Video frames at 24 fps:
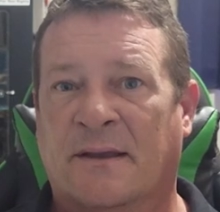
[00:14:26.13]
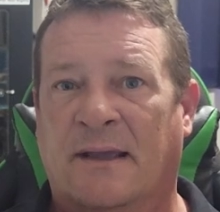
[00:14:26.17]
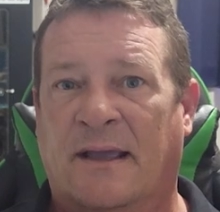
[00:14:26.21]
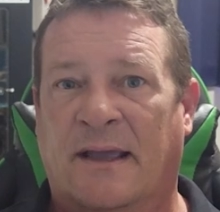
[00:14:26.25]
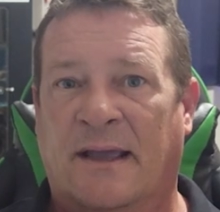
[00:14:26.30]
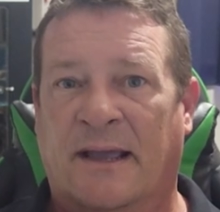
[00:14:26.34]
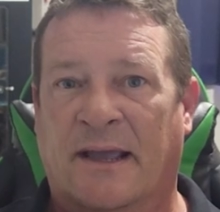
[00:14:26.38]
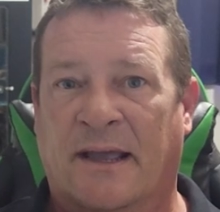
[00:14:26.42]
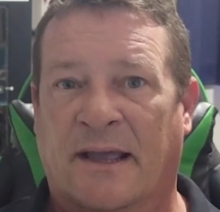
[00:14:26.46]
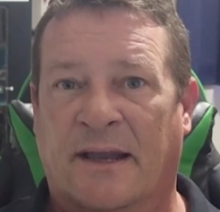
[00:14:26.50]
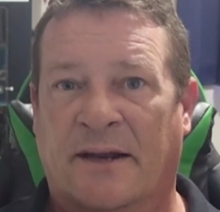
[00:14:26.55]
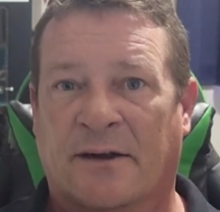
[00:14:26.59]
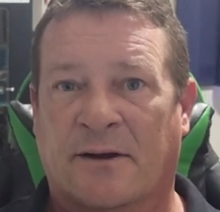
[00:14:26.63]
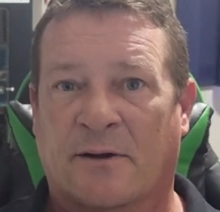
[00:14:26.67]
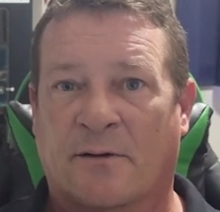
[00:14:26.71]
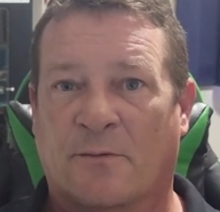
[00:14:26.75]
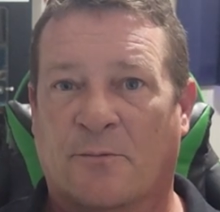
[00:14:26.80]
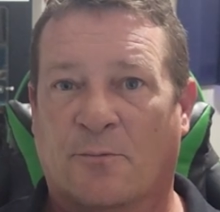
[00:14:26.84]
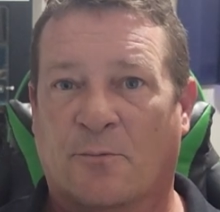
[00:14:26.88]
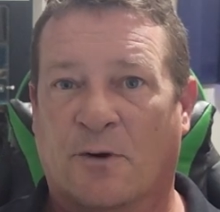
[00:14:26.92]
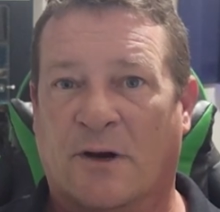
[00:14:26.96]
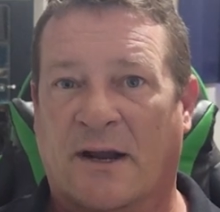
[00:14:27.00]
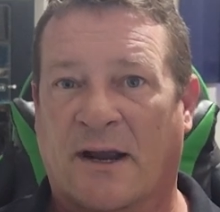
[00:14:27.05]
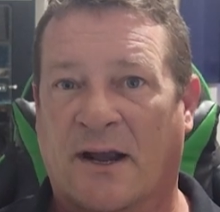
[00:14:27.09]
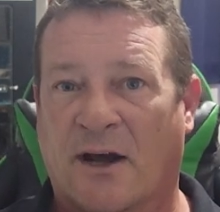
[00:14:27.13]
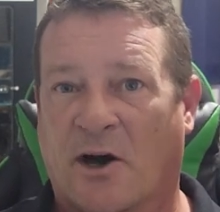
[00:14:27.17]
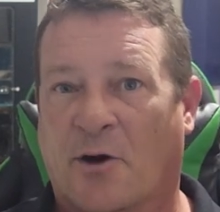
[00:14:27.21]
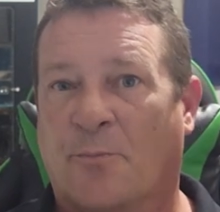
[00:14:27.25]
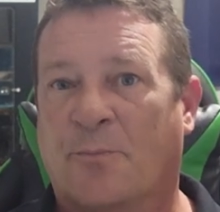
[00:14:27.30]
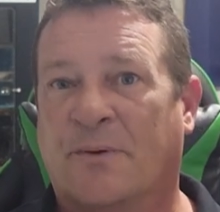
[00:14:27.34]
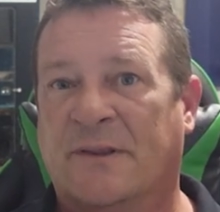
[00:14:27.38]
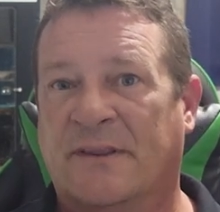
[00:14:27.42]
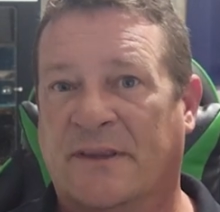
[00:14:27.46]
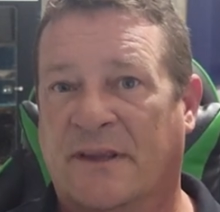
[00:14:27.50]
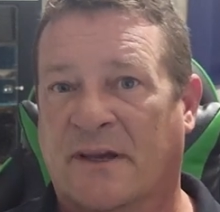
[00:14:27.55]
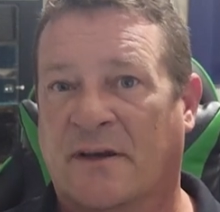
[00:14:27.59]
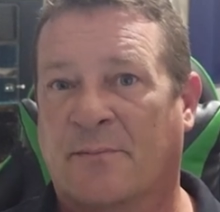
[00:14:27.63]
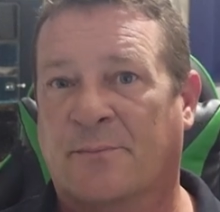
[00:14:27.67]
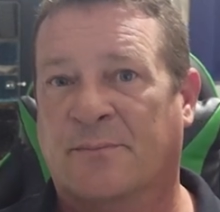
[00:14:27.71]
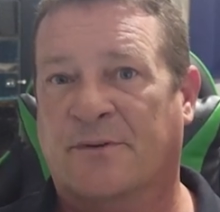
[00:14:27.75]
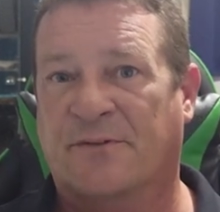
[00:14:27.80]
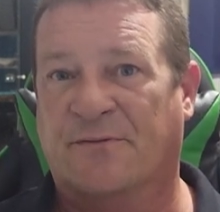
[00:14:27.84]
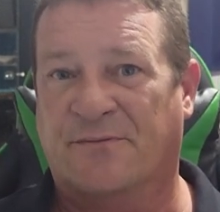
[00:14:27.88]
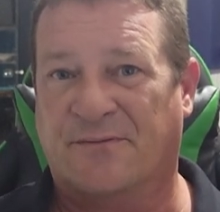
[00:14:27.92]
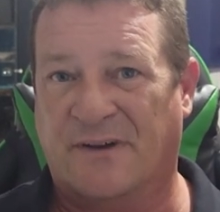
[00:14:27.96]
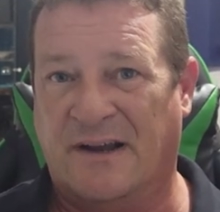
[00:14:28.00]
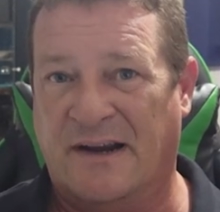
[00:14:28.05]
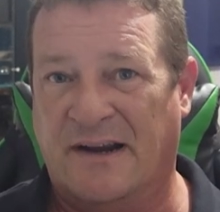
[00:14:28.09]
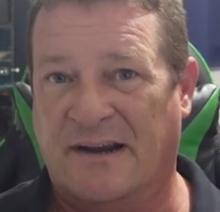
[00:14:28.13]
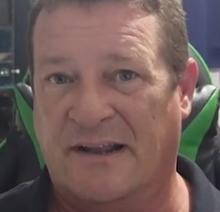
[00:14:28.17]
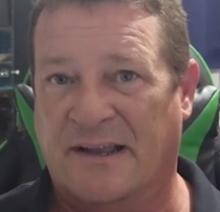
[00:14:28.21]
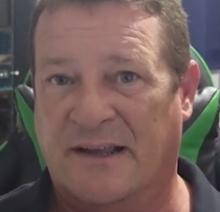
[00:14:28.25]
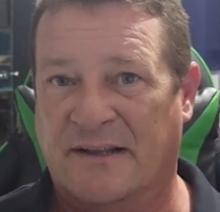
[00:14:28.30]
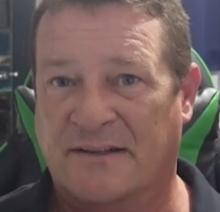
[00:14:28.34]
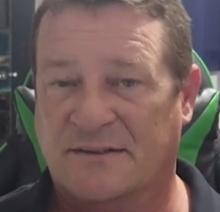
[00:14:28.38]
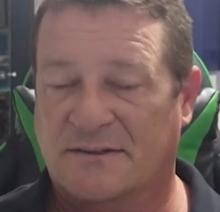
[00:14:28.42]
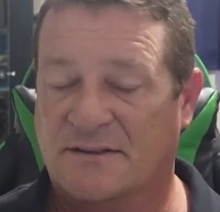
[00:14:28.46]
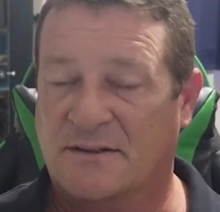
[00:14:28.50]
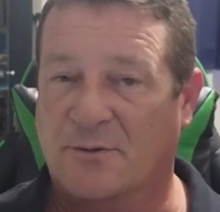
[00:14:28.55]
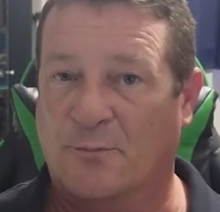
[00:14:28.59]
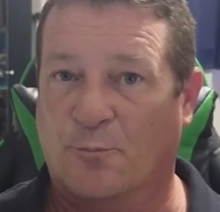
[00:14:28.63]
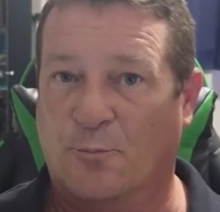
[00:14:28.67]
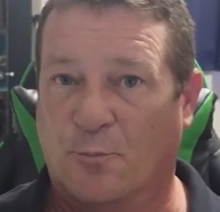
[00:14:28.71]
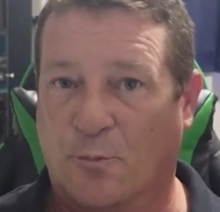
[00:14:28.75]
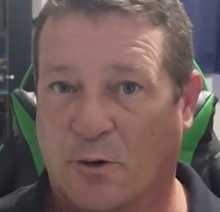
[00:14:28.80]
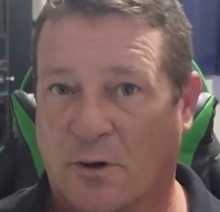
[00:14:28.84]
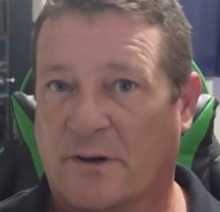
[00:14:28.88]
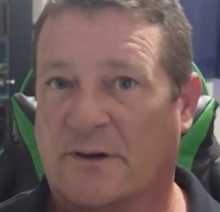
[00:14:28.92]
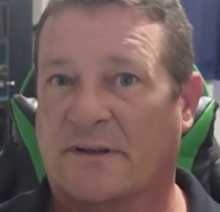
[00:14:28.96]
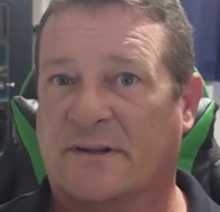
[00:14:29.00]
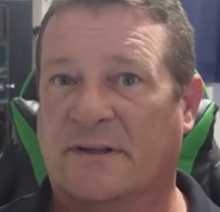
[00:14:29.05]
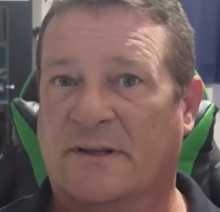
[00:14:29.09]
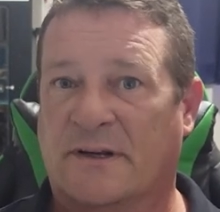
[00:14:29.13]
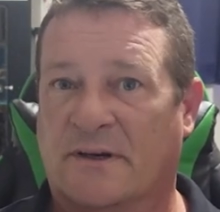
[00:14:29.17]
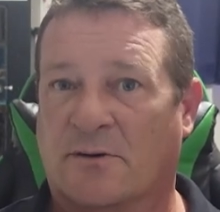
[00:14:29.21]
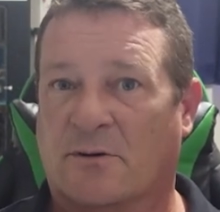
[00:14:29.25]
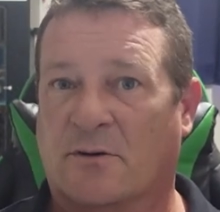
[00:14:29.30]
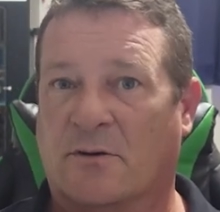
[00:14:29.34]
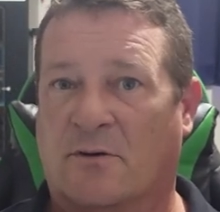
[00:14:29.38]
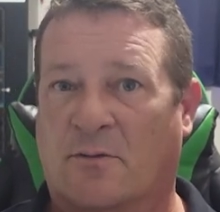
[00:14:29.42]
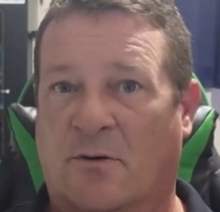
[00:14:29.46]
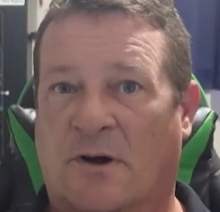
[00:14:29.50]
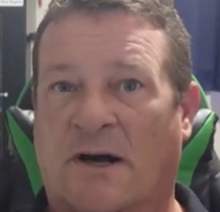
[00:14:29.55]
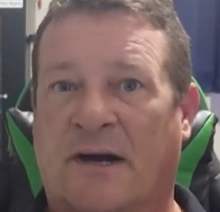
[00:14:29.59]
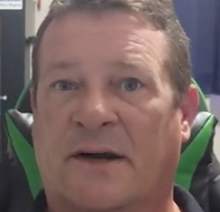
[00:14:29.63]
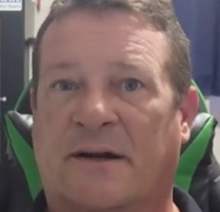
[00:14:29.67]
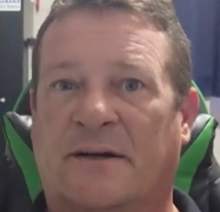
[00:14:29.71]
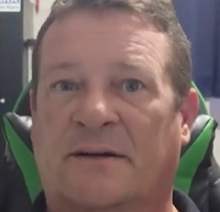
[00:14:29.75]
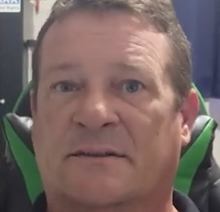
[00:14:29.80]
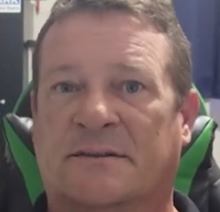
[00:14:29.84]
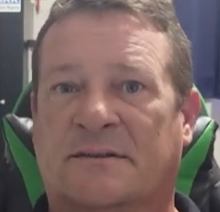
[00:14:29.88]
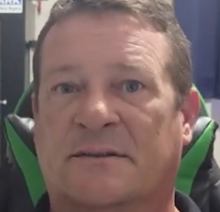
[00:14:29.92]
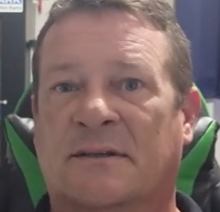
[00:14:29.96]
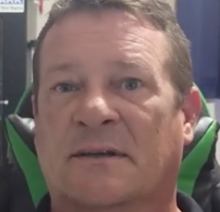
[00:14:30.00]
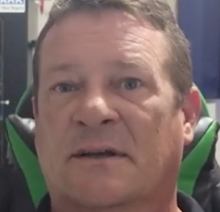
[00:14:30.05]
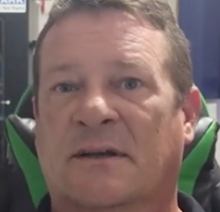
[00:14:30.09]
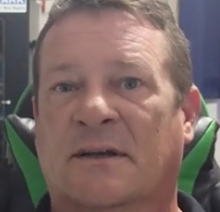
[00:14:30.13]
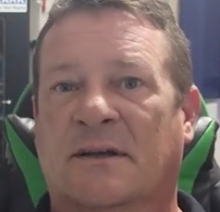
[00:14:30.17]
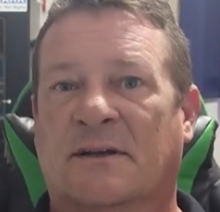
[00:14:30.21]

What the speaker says: and we're helping them to finance the work that it requires